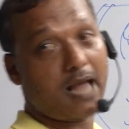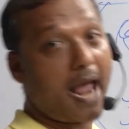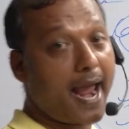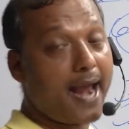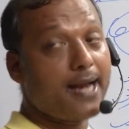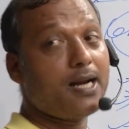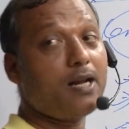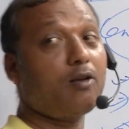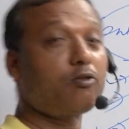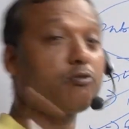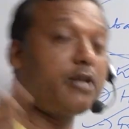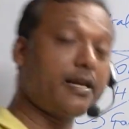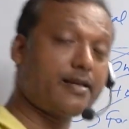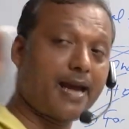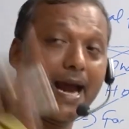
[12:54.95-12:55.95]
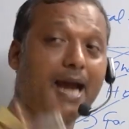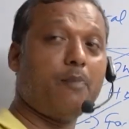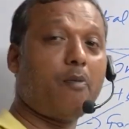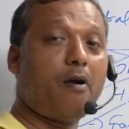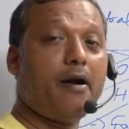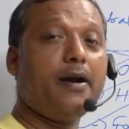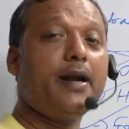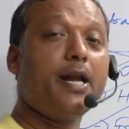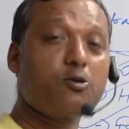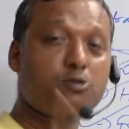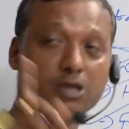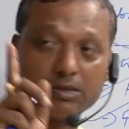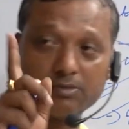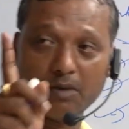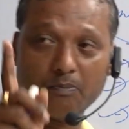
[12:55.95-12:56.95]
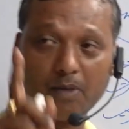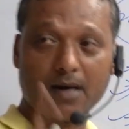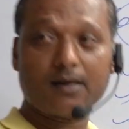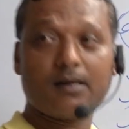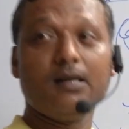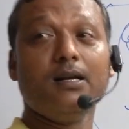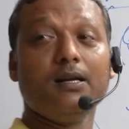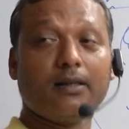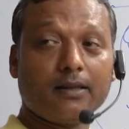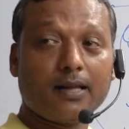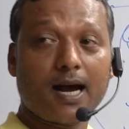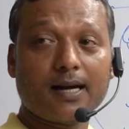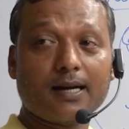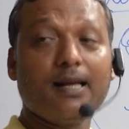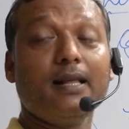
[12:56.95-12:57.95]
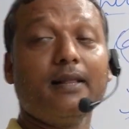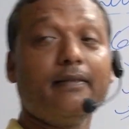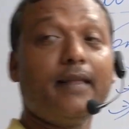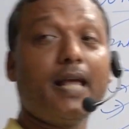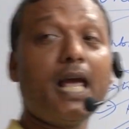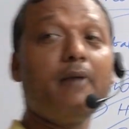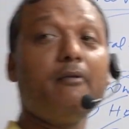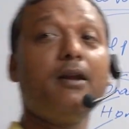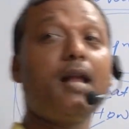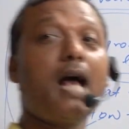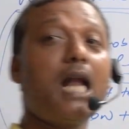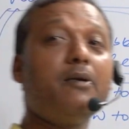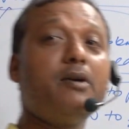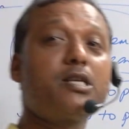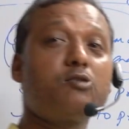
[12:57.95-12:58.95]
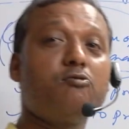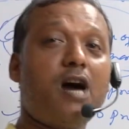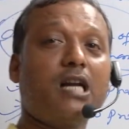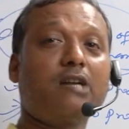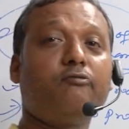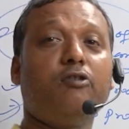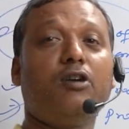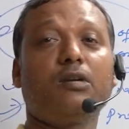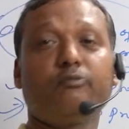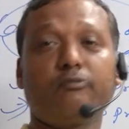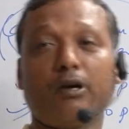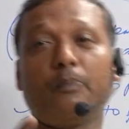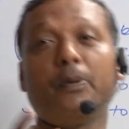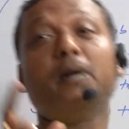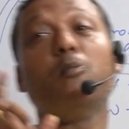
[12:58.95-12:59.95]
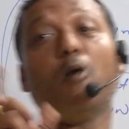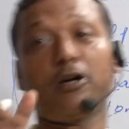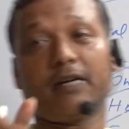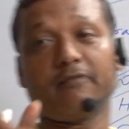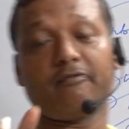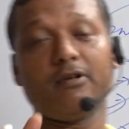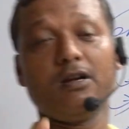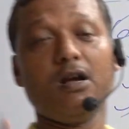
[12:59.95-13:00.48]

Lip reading: And the second point, you should remember that they will always work for profit motive.